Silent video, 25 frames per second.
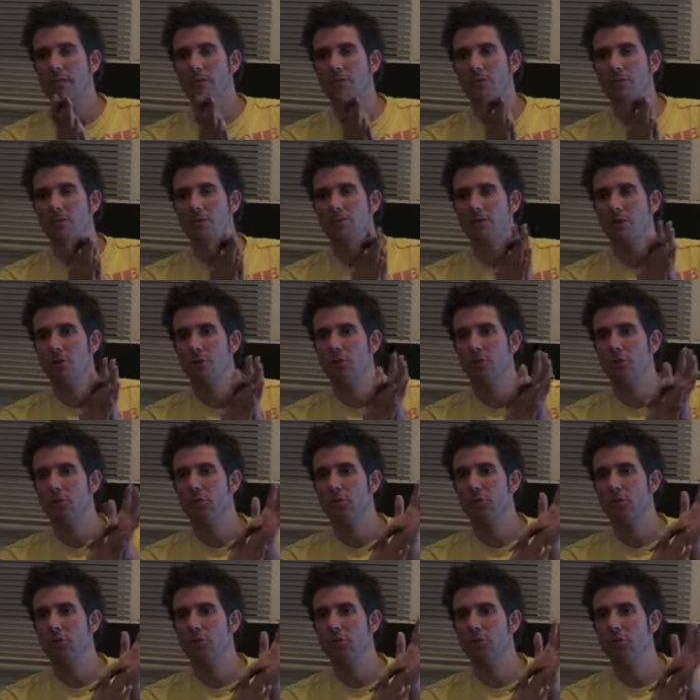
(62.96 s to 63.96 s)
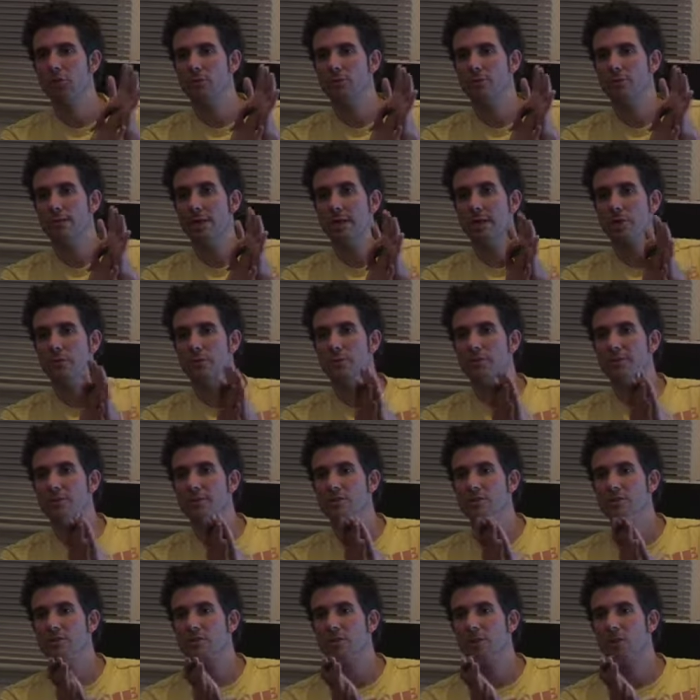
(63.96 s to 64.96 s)
There's also the new second
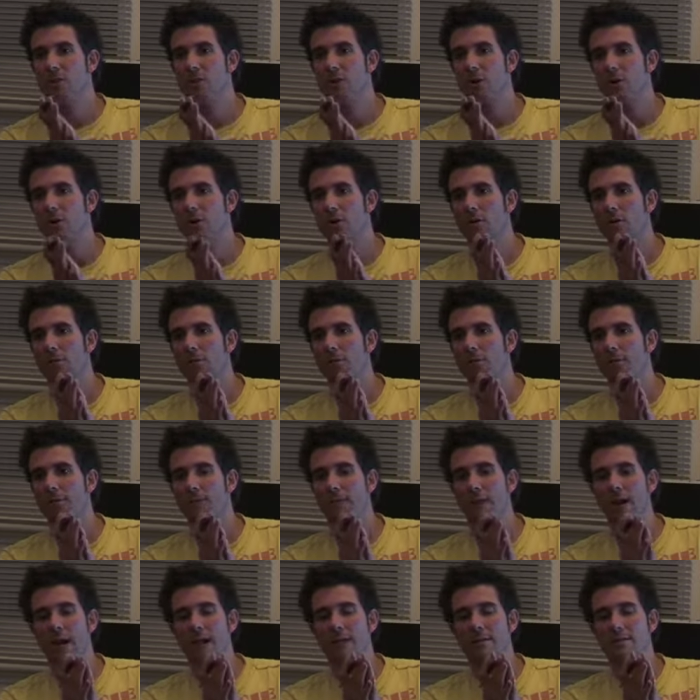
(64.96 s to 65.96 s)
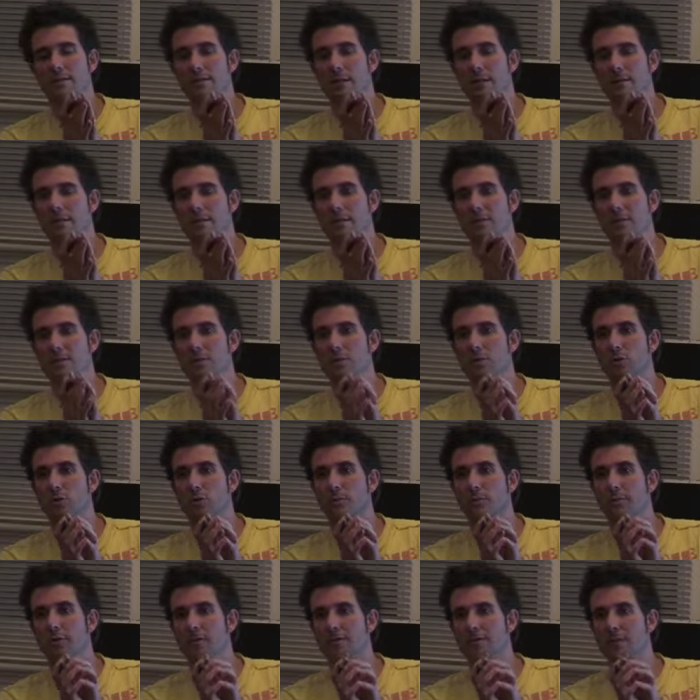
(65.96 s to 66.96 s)
revision of the Art and Science of Digital
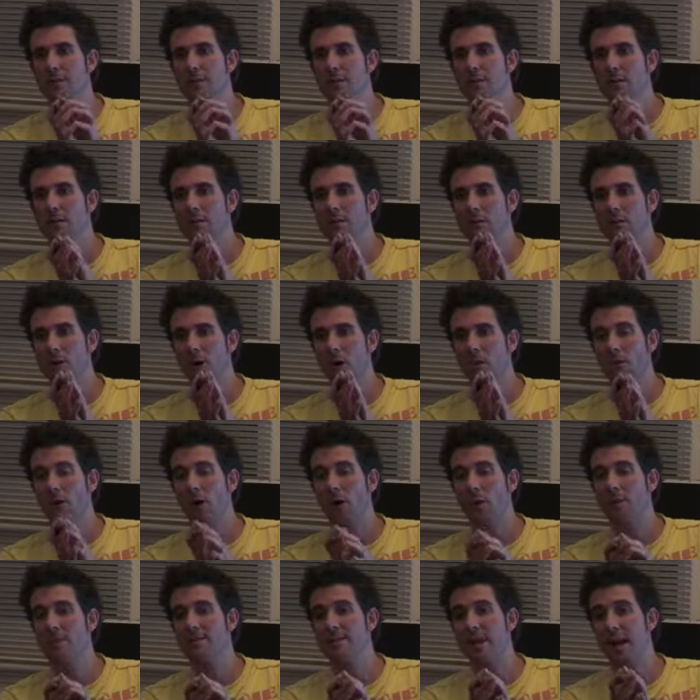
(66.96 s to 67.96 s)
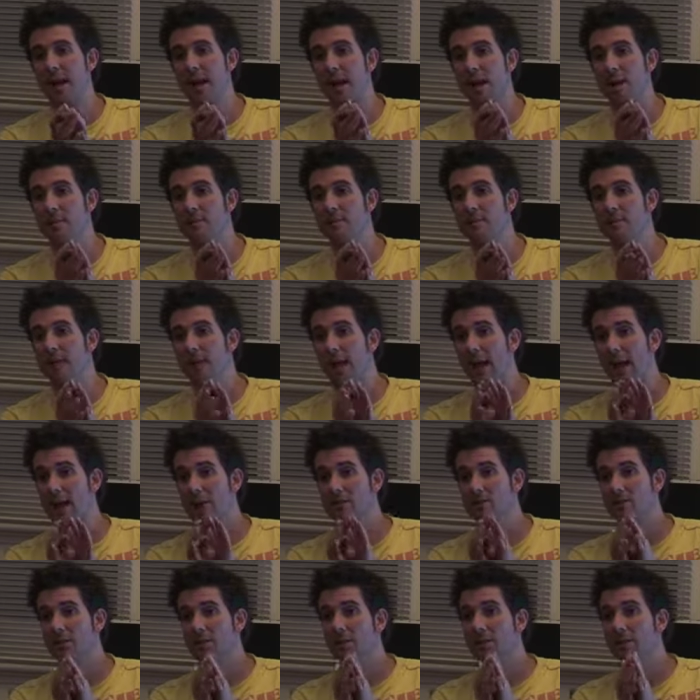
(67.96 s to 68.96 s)
Compositing. Although it's aimed at
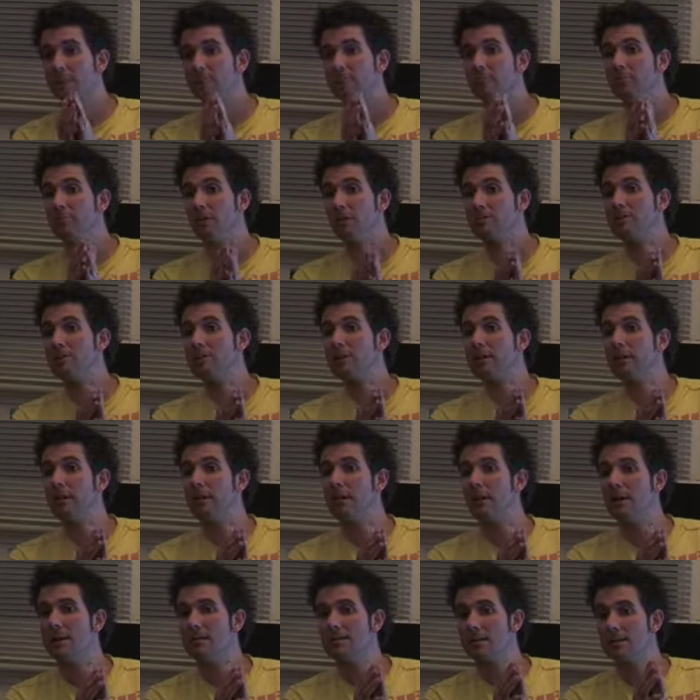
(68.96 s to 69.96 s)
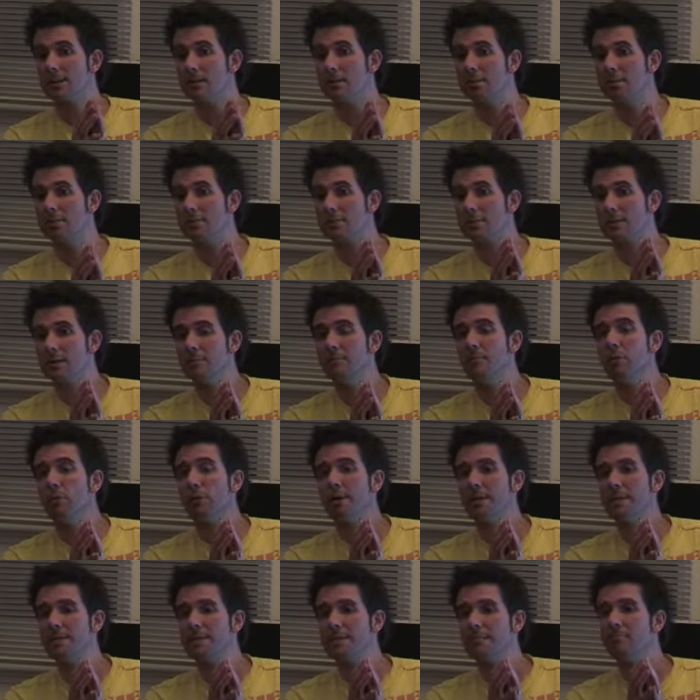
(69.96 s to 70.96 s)
actually compositing, as a compositing
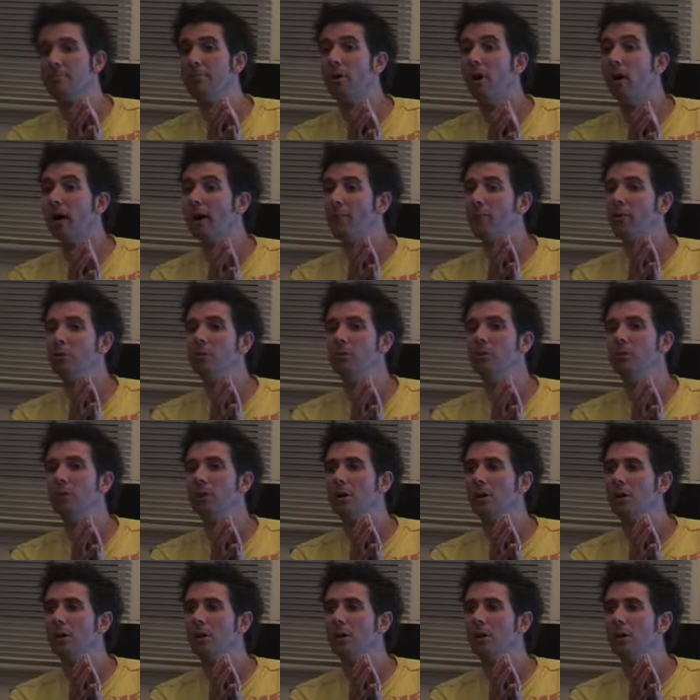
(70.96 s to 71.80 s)
book, it is a Bible.